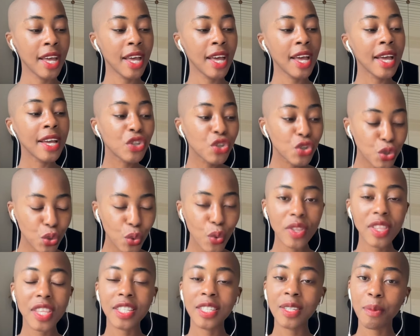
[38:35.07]
Sure,
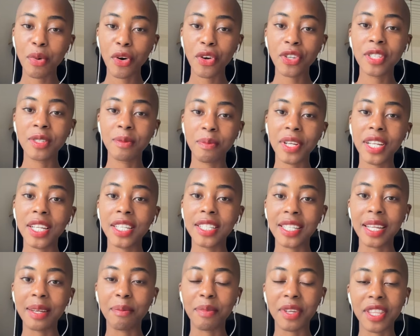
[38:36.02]
that's a
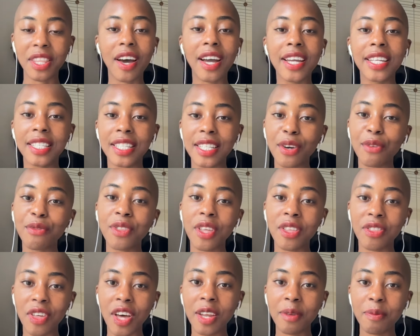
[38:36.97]
possibility, but the idea of the
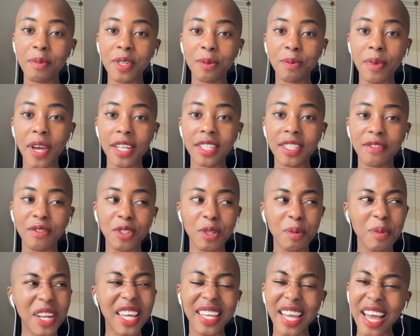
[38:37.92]
third perspective to
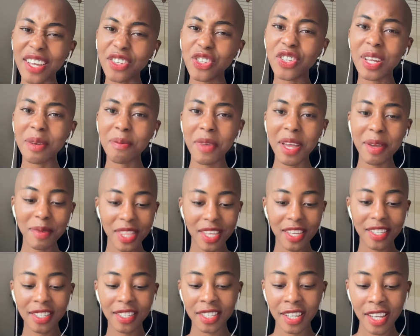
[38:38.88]
be like, actually, maybe
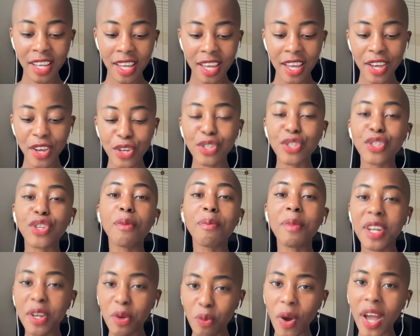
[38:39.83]
there's so
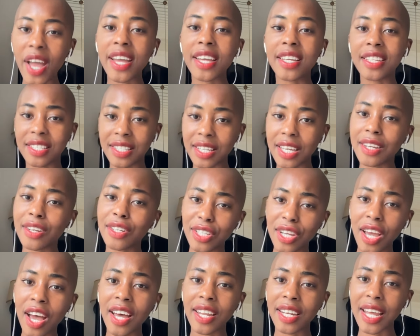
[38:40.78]
many ways it could
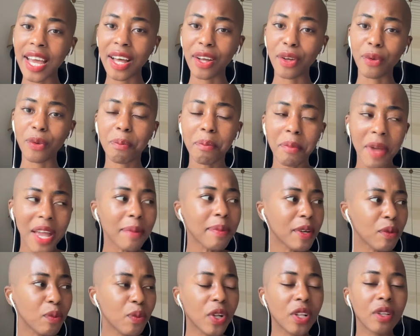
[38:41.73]
turn out.
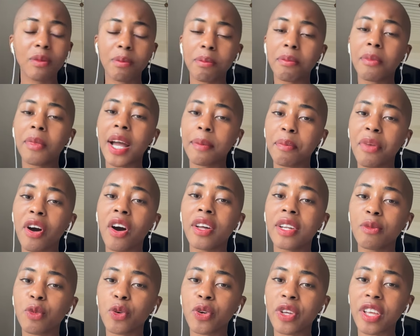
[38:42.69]
Maybe will my
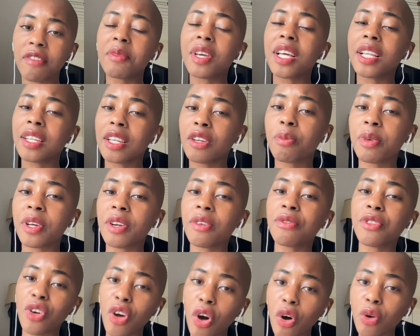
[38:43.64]
partner will give me a little bit of
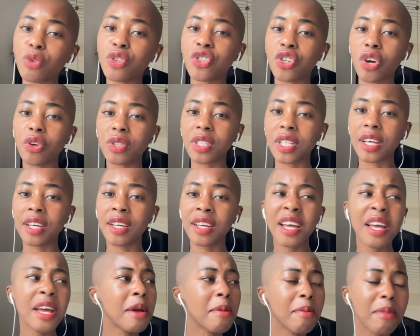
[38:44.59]
the cold shoulder,
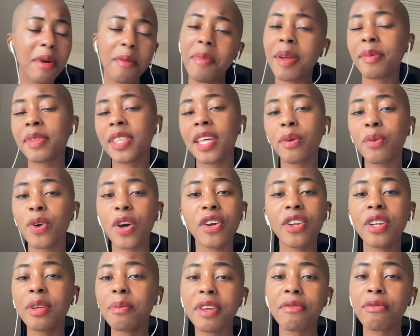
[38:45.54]
but maybe that will
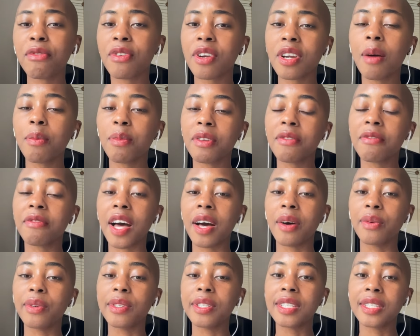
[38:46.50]
only be for a couple of
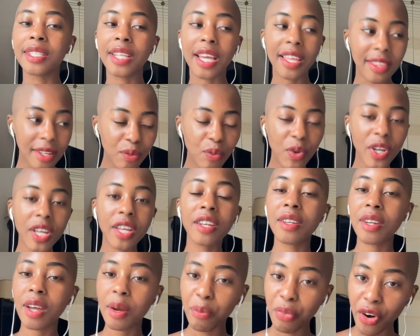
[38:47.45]
hours, and then we
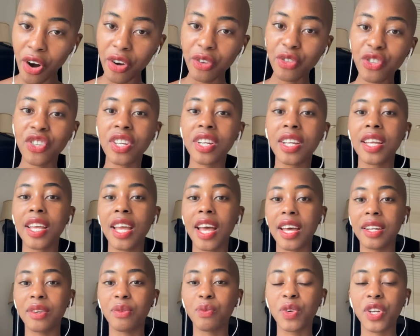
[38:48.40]
can approach it
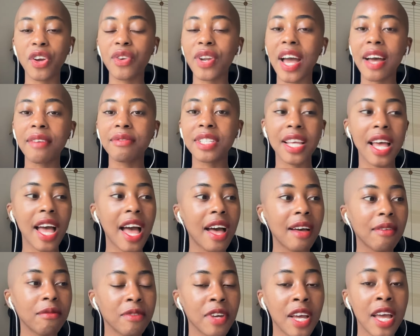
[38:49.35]
again. We don't have to
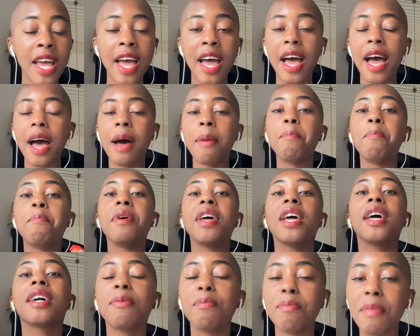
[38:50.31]
have a
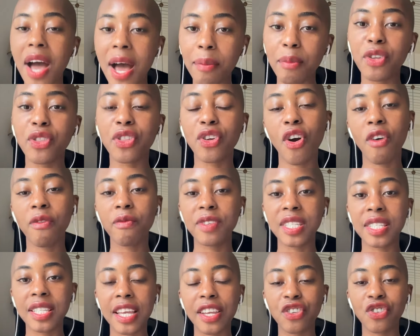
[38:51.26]
big mammoth
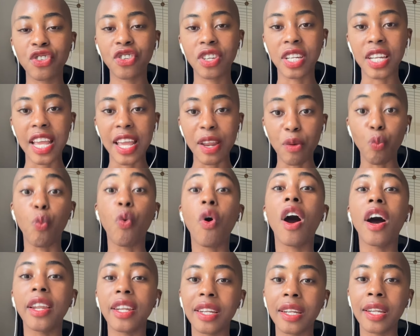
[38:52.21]
conversation in
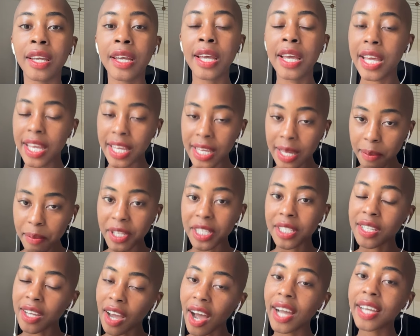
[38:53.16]
one. It can be
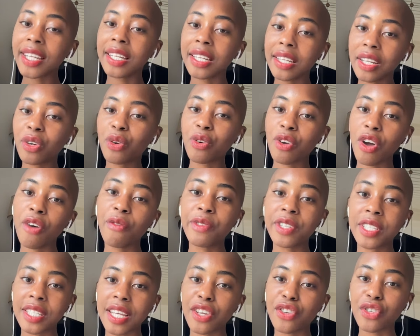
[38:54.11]
tiny little
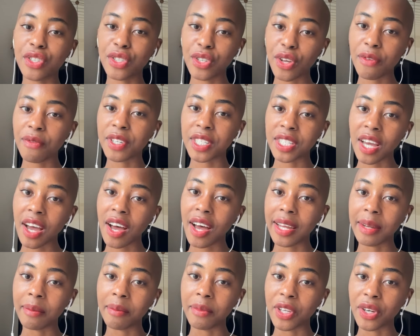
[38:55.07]
conversations over
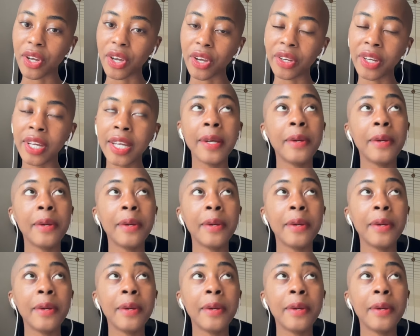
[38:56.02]
time, you know.